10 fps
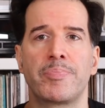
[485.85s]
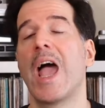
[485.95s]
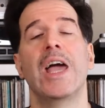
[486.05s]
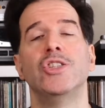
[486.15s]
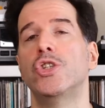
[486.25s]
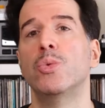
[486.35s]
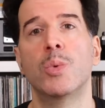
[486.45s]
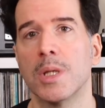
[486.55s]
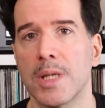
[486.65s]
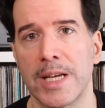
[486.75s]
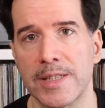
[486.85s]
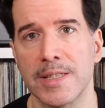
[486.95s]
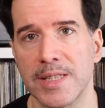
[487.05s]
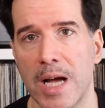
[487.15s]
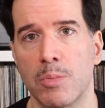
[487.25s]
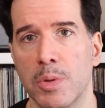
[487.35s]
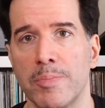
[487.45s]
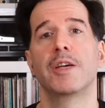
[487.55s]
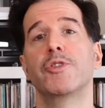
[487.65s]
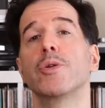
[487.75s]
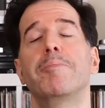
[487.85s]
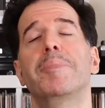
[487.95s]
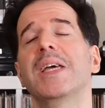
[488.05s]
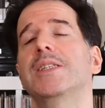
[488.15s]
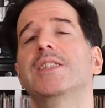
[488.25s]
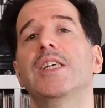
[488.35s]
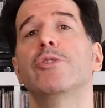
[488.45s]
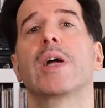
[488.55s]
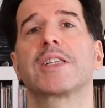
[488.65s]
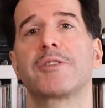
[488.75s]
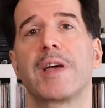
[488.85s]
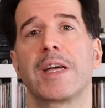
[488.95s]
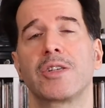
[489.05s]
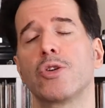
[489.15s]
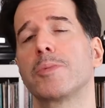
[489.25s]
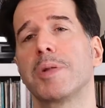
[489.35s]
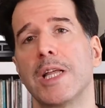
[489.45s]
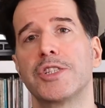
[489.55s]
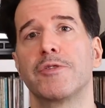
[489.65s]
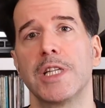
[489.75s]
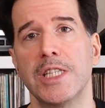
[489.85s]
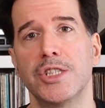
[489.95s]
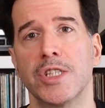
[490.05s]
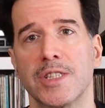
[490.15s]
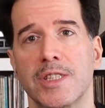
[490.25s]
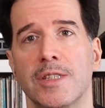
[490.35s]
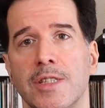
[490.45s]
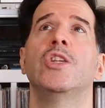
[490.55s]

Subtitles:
And you will like this album. If you're a big T-Rex fan, go to Pledge of Allegiance.